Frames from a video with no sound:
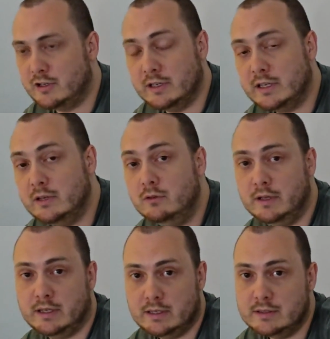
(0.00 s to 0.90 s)
kill
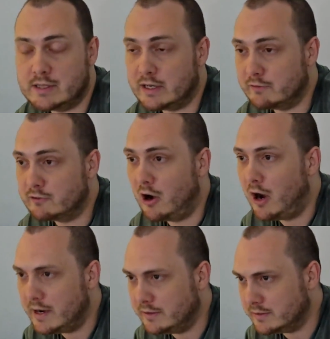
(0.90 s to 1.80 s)
their kids out of
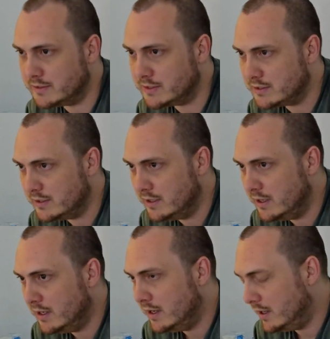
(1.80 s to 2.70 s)
kindness,
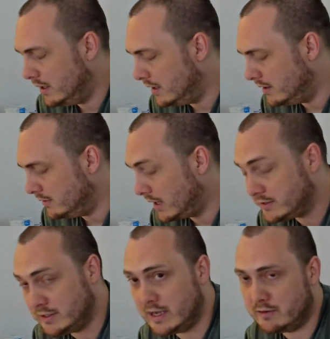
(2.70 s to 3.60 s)
and
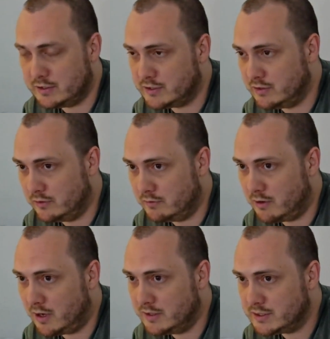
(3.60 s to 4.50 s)
that's now just on the
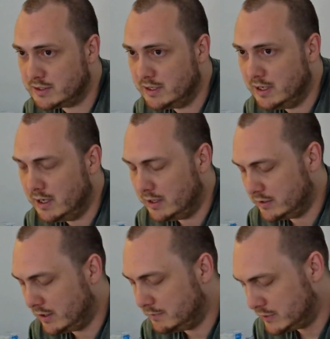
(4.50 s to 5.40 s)
rise.
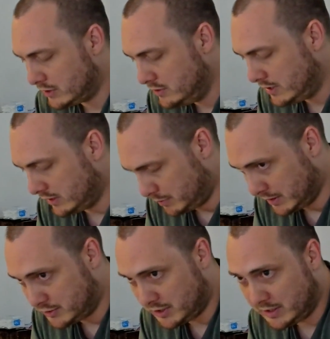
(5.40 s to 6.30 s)
So you get the
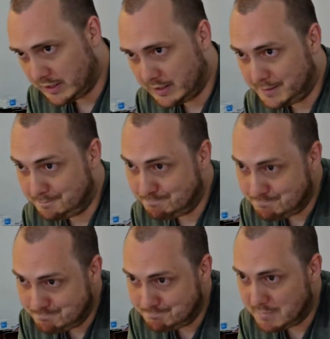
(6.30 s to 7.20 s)
picture.
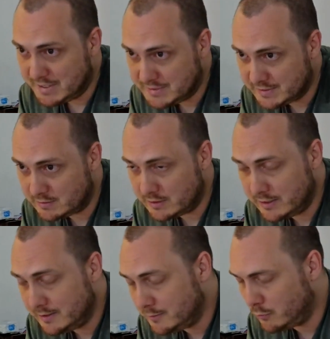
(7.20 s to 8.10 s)

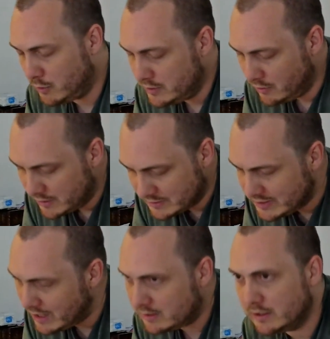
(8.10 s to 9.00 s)
Basically, we're not
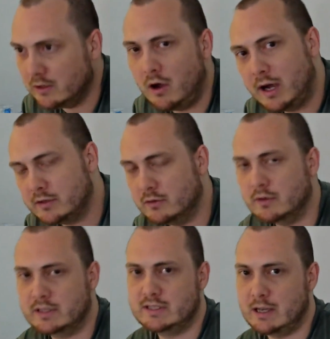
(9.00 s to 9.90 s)
exactly liked or
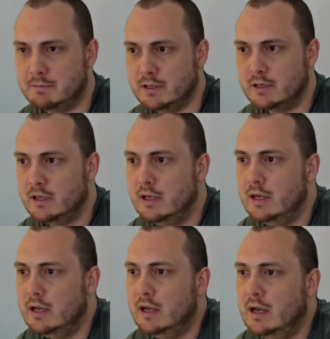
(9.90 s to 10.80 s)
accepted.
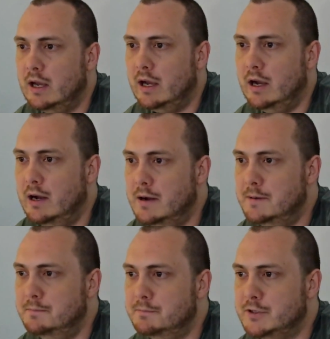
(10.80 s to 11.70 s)

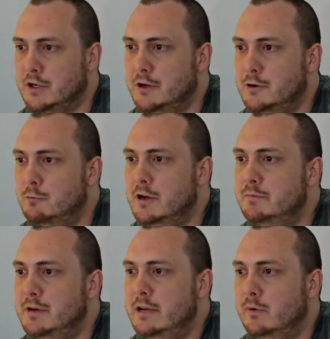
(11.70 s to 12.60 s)
So when
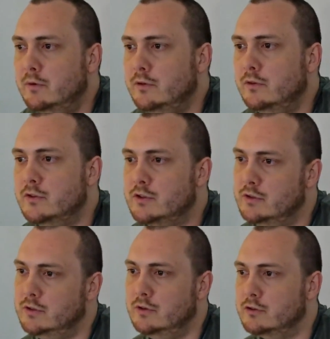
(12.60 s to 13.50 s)
people use
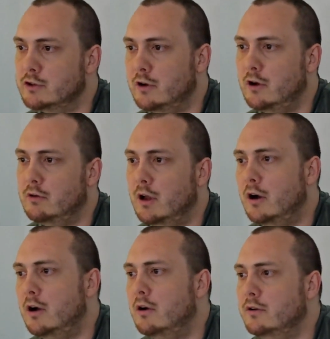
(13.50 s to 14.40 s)
the whole,
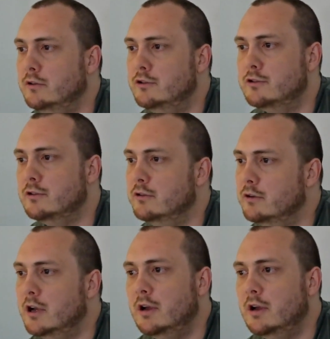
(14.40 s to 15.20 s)
oh, you shouldn't